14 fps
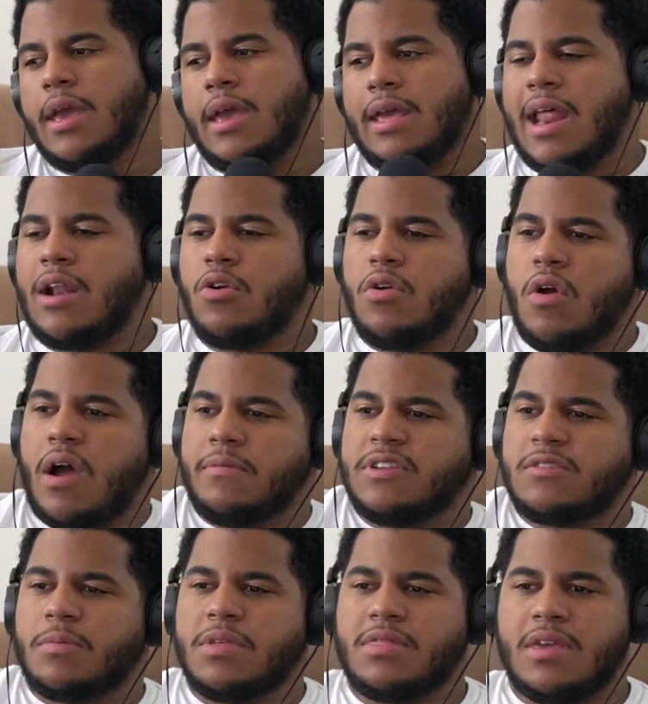And I don't know, I've
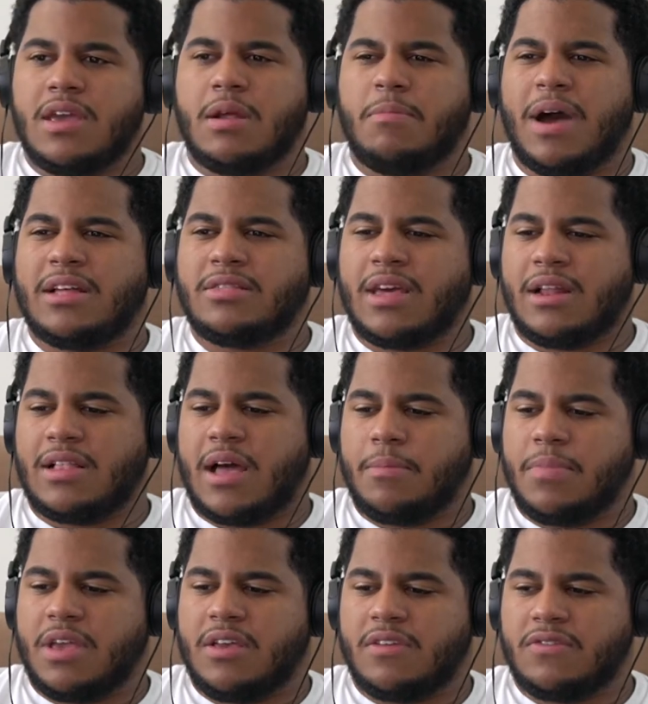just been thinking about that a lot,
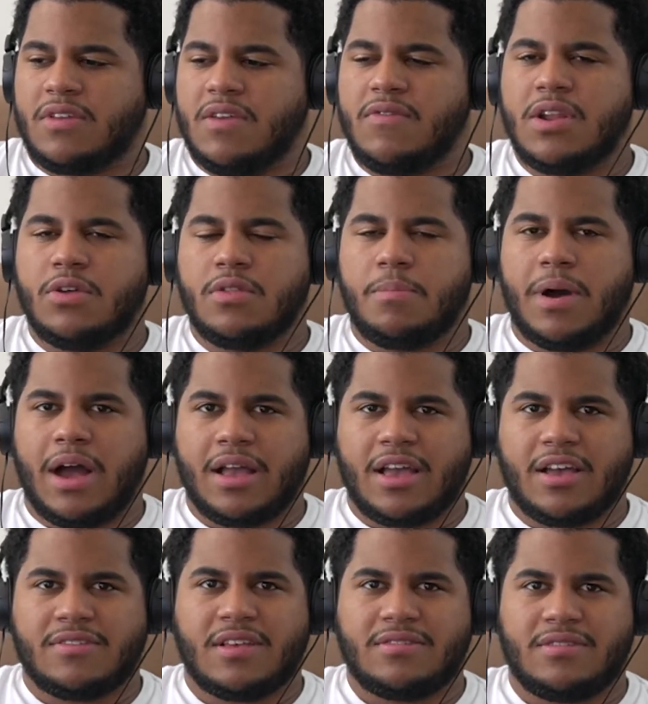because even on the
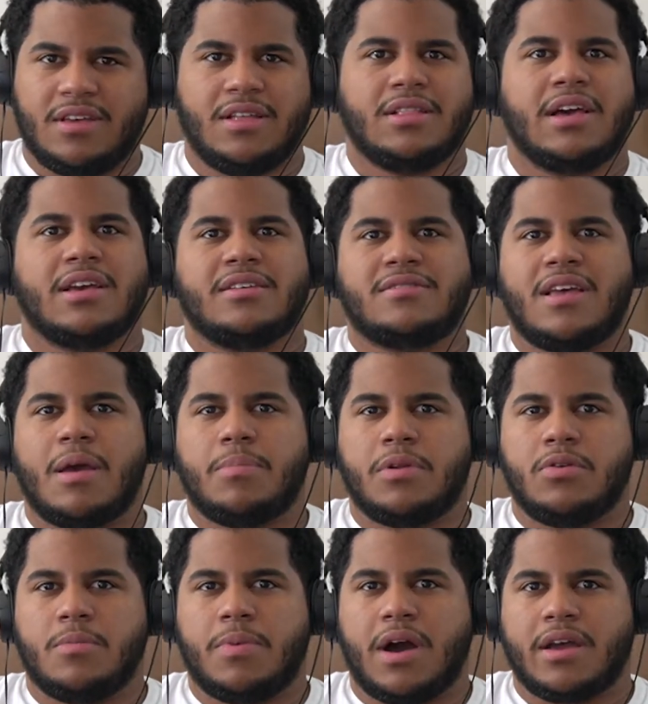podcast, I said, like, it's happened
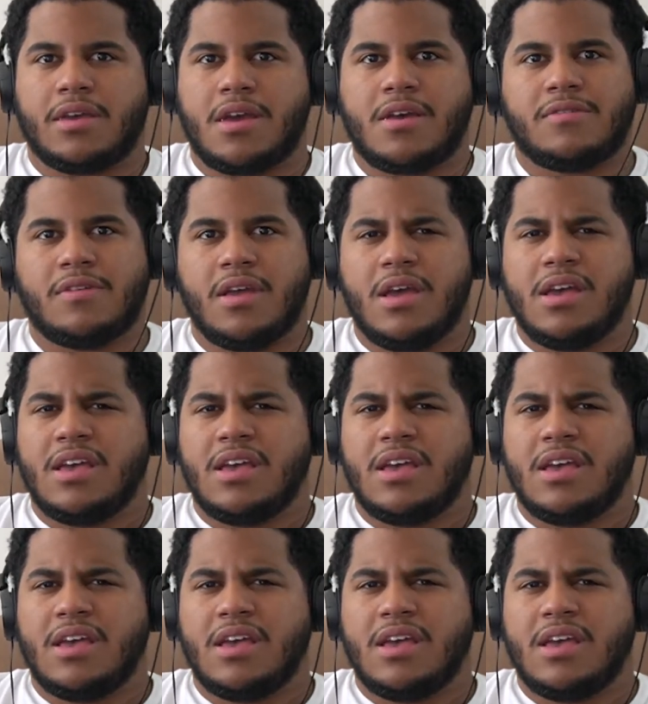on the podcast.